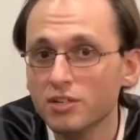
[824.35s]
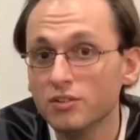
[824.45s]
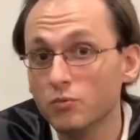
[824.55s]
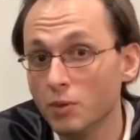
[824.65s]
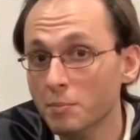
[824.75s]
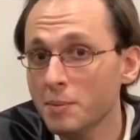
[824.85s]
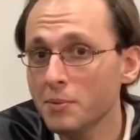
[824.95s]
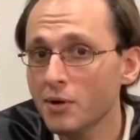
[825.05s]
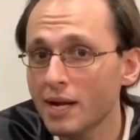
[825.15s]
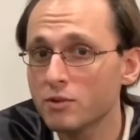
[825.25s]
Remember
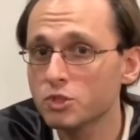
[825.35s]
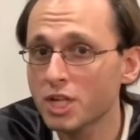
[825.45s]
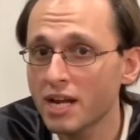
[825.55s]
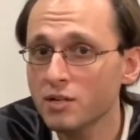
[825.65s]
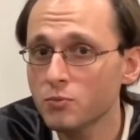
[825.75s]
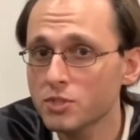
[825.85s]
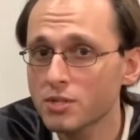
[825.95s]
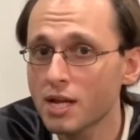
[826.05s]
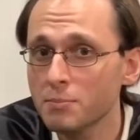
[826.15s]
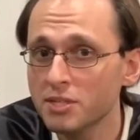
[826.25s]
how China was
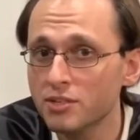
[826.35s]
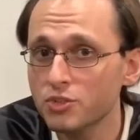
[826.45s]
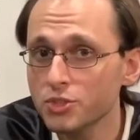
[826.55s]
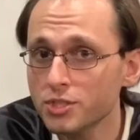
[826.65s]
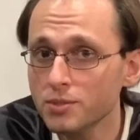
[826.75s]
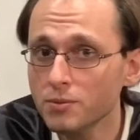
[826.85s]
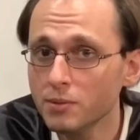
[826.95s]
communist too?